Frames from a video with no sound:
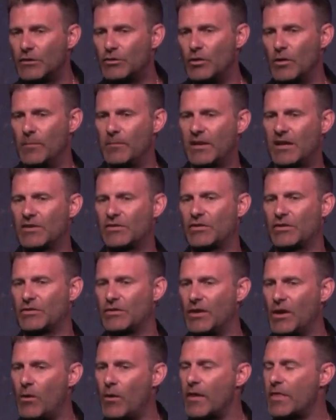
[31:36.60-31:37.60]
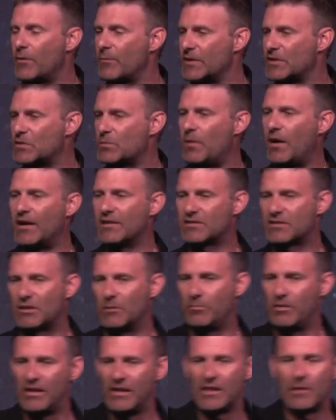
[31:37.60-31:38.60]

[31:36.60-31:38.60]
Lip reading: to Him because there's no other response to be